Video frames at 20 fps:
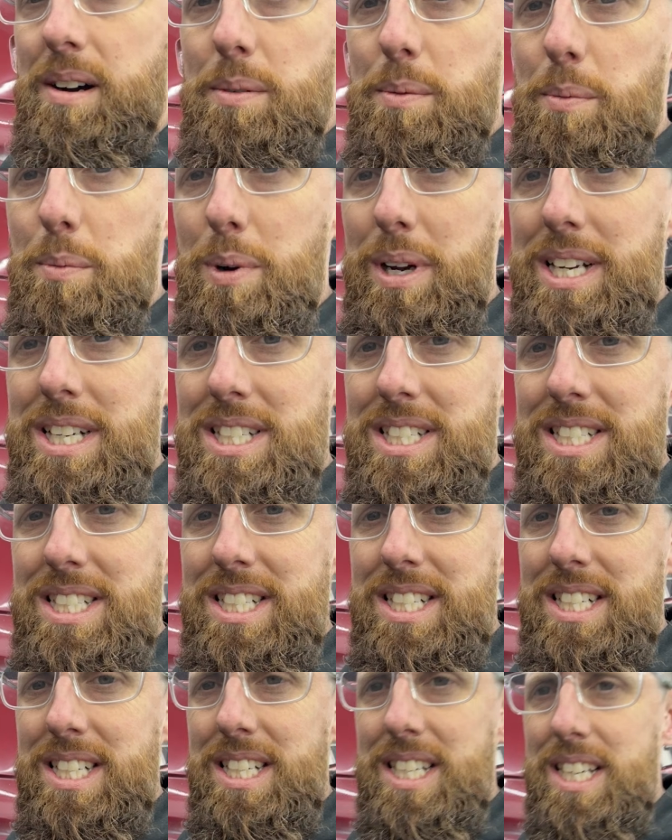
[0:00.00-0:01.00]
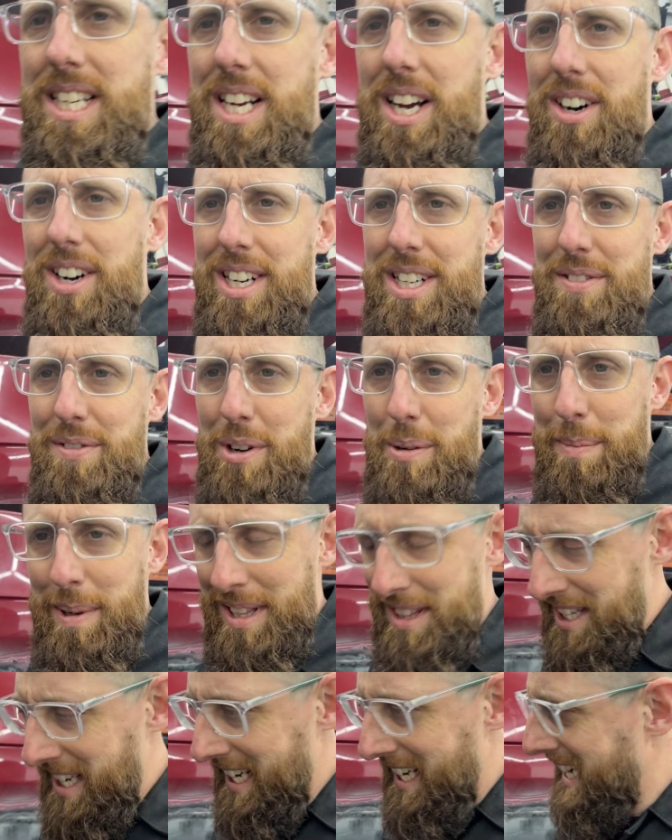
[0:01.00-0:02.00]
which kind of got me
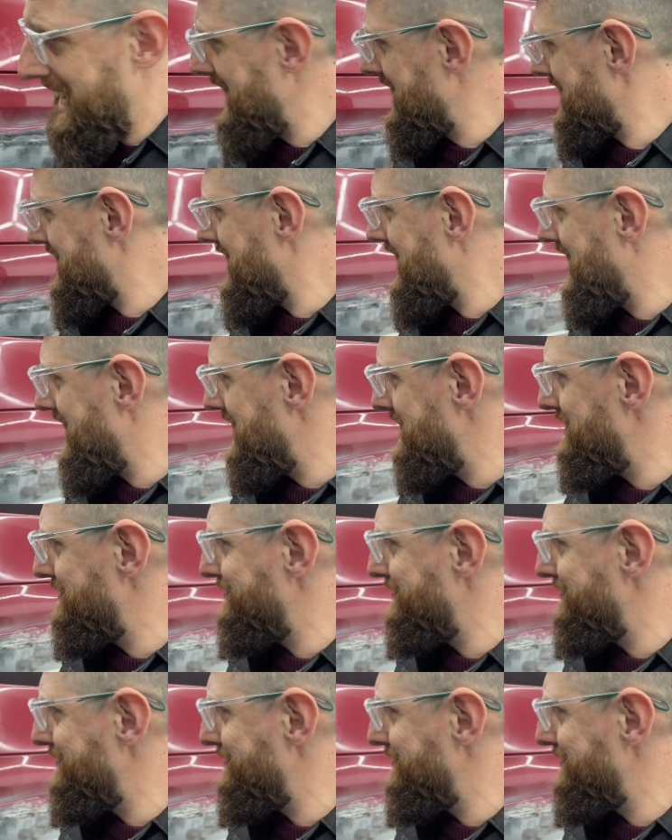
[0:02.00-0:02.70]
thinking that